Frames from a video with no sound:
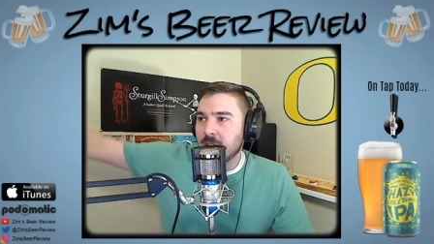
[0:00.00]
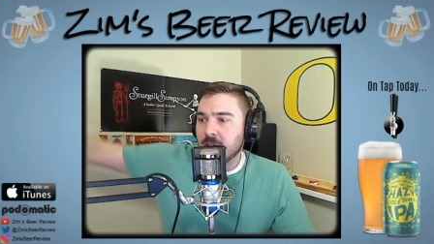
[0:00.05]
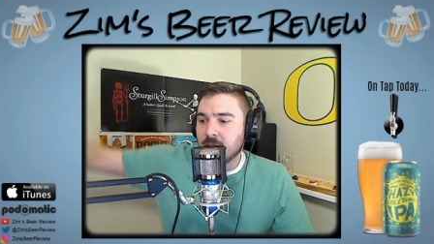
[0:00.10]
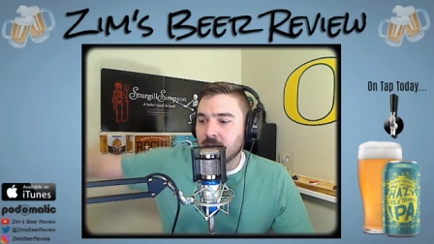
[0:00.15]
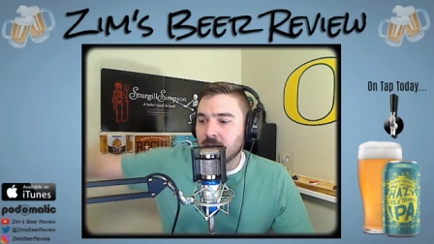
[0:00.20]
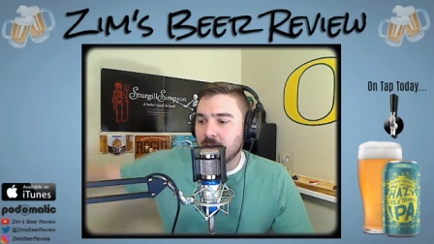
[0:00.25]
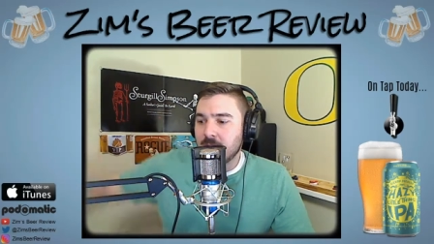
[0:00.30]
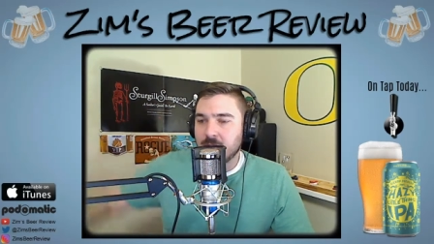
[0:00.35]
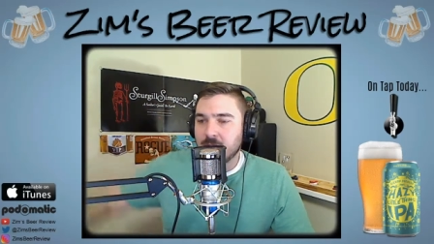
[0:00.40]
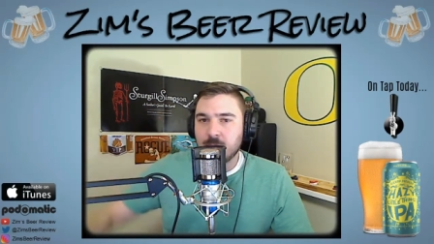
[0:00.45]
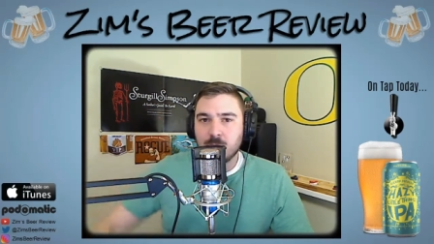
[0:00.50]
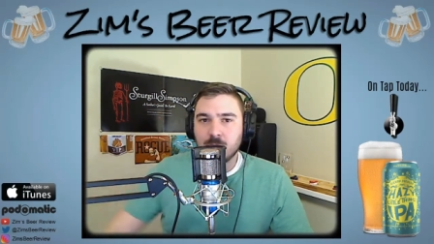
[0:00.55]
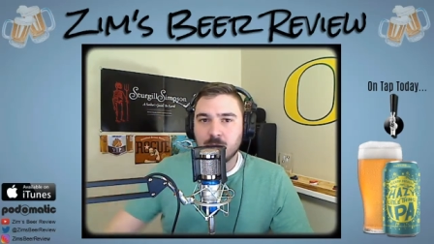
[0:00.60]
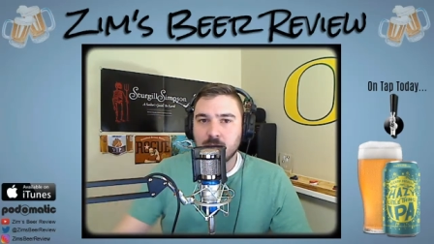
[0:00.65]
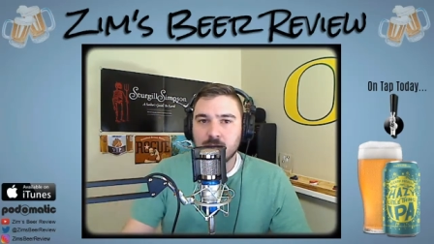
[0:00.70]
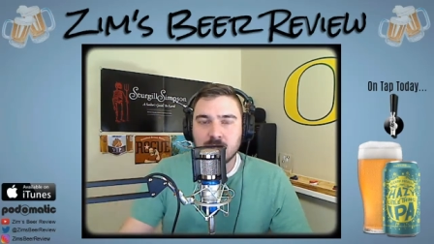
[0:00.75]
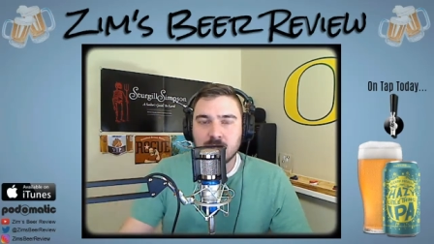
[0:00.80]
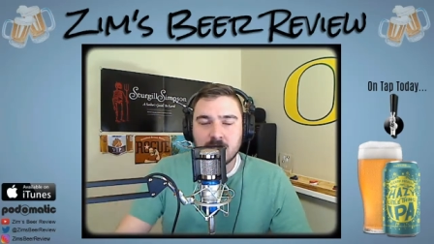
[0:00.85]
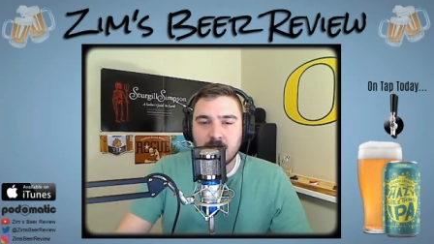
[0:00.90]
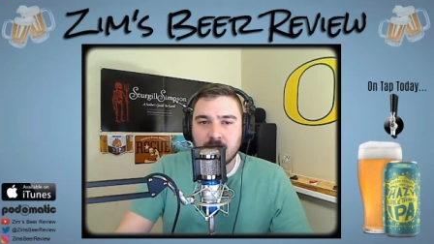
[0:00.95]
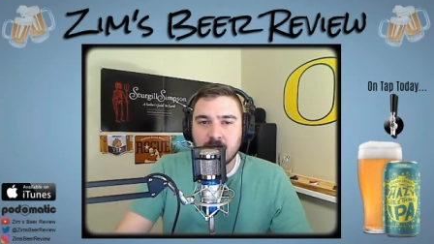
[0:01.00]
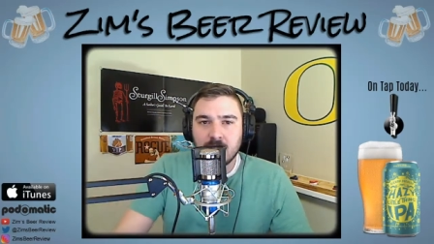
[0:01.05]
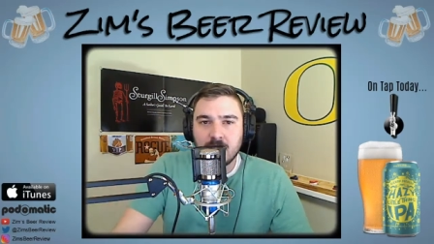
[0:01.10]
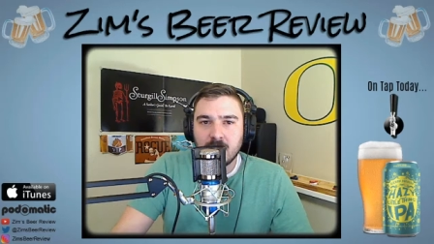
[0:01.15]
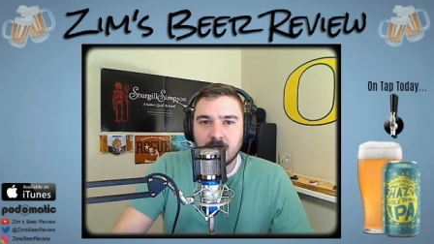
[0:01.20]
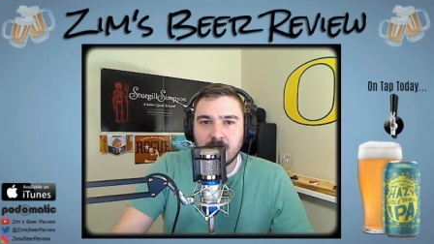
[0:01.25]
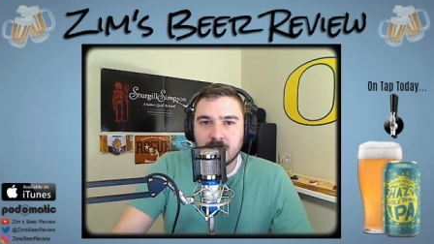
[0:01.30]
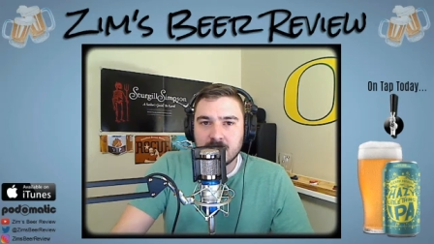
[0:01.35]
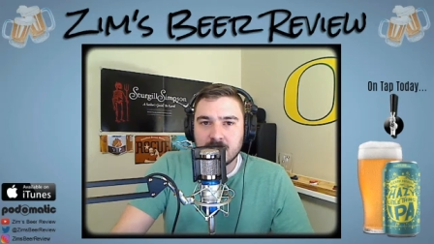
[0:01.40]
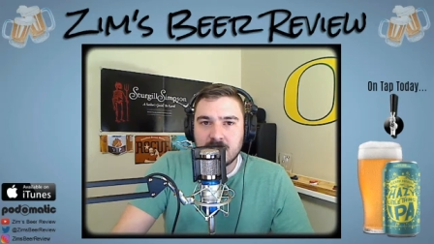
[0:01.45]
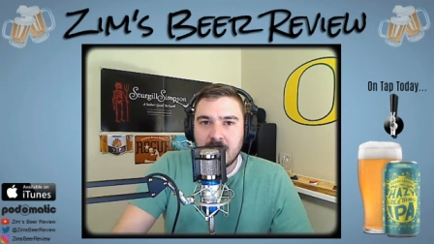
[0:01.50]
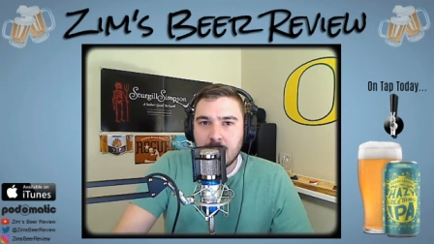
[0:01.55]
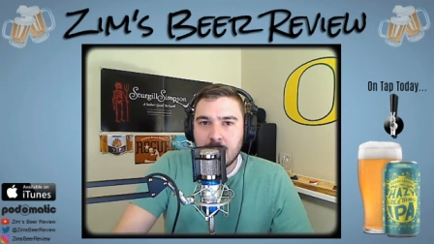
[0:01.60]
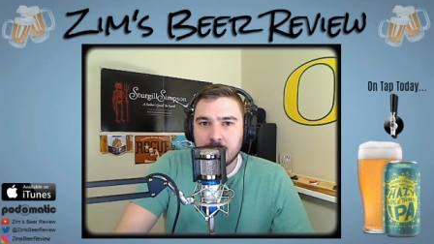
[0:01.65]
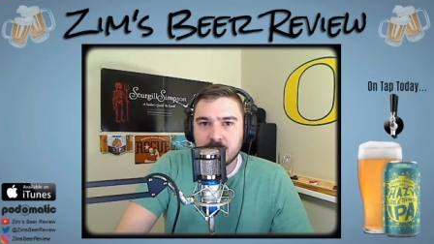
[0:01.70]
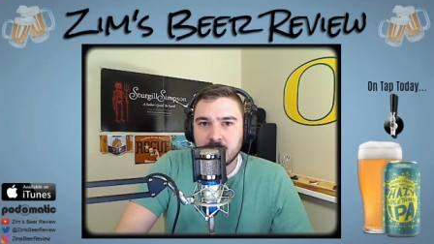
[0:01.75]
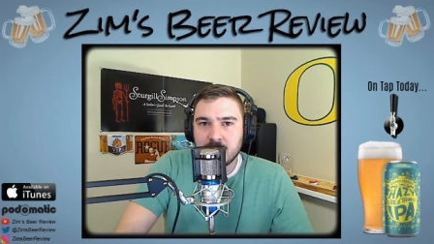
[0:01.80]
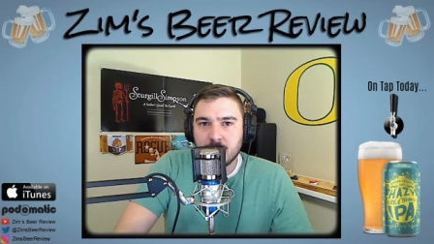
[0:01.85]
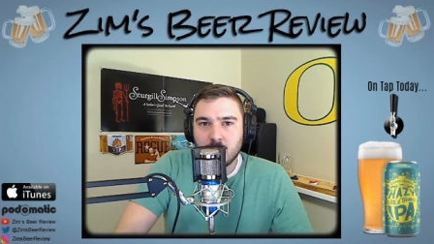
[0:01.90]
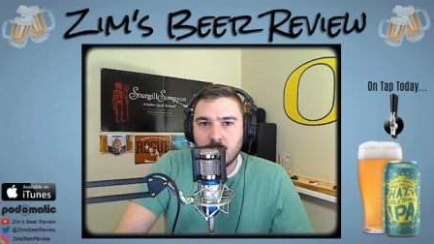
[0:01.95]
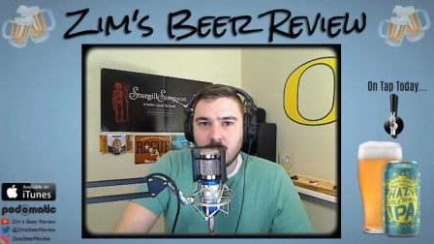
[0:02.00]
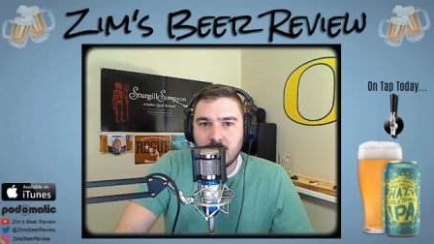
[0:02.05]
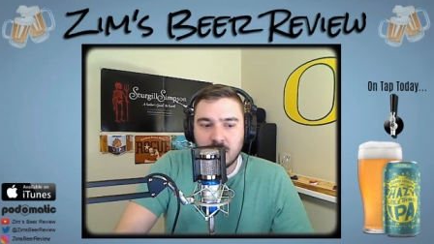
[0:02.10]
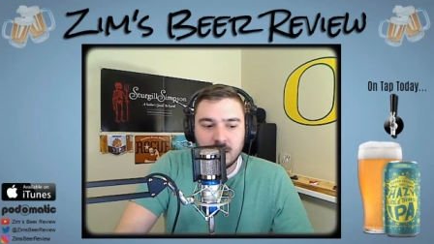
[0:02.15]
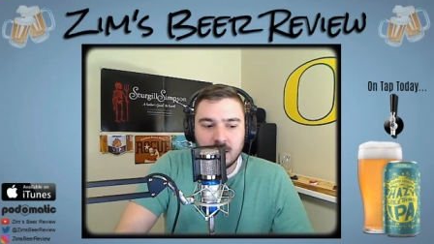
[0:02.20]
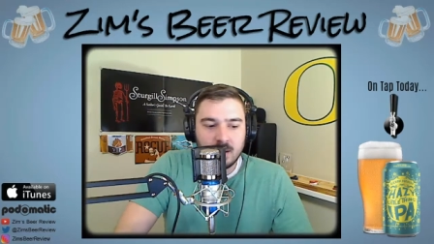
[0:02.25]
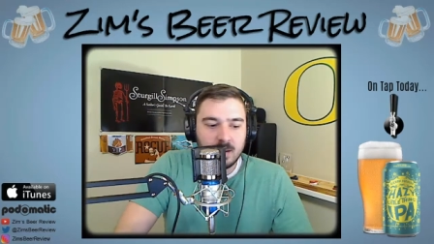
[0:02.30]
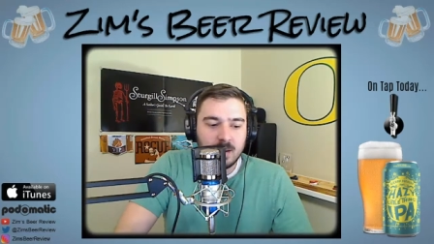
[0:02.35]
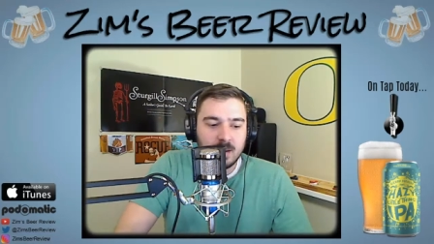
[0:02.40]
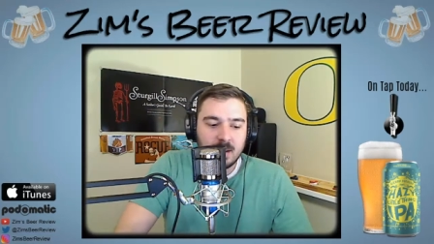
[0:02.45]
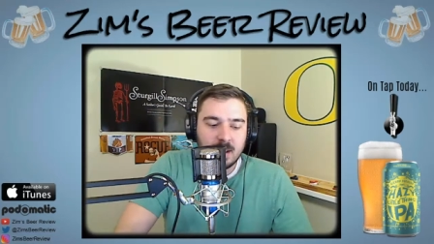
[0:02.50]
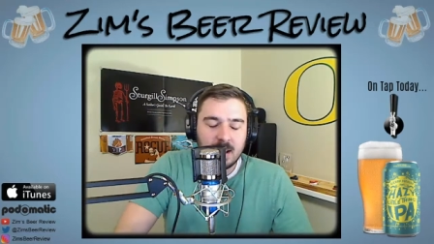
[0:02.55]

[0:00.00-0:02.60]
craft brews on tap somewhere,